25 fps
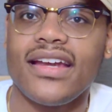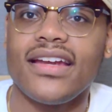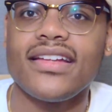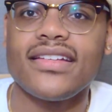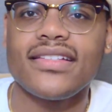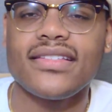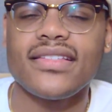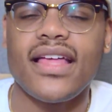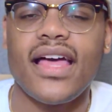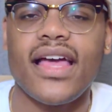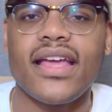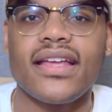And
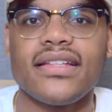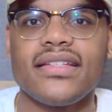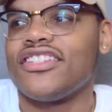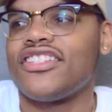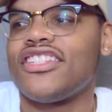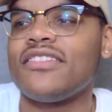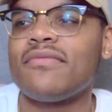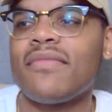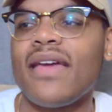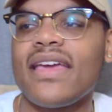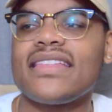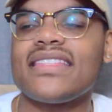it's like,
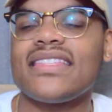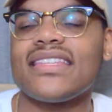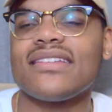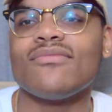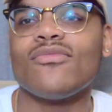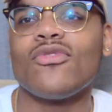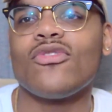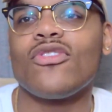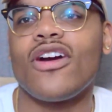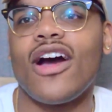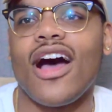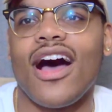she makes it
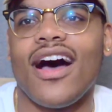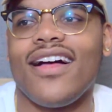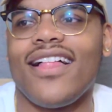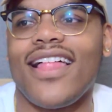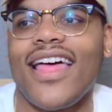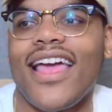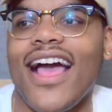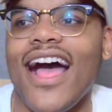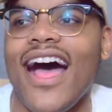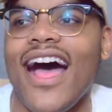more like